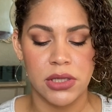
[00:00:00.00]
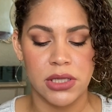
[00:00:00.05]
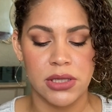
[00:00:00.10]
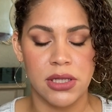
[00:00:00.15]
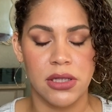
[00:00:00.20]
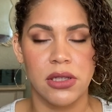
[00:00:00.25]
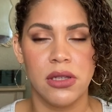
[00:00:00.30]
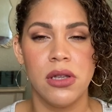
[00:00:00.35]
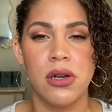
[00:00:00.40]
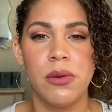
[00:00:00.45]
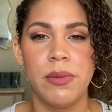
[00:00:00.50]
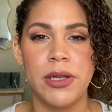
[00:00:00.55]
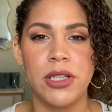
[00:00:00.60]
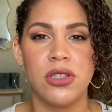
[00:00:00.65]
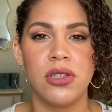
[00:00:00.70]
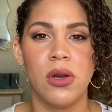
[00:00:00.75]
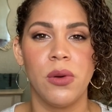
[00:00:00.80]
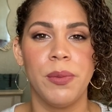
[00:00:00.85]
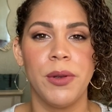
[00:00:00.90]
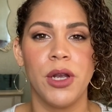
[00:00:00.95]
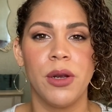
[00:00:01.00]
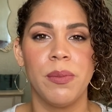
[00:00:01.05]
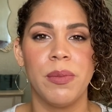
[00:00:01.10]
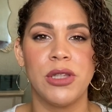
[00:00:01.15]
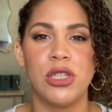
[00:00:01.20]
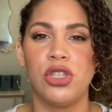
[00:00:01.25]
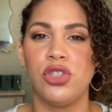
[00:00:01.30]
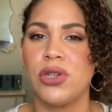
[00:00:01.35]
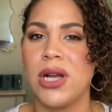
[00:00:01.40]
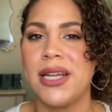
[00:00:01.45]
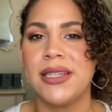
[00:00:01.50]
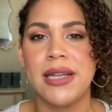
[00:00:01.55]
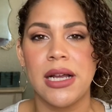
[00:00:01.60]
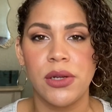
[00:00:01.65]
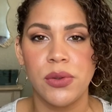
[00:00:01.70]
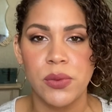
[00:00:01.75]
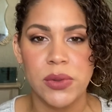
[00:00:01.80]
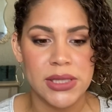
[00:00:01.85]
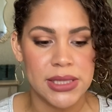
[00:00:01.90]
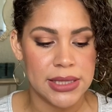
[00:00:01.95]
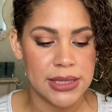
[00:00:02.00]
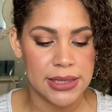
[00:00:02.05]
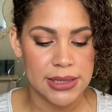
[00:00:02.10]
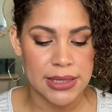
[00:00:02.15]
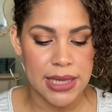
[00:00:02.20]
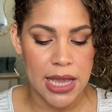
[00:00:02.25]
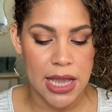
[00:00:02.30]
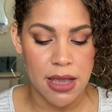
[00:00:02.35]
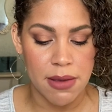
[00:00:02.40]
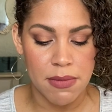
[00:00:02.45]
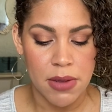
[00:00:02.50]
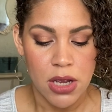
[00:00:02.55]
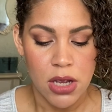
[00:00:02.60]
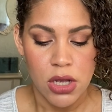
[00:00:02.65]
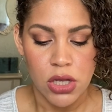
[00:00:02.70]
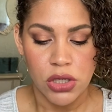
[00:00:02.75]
It's a little bit soapier, but the dry down was the same.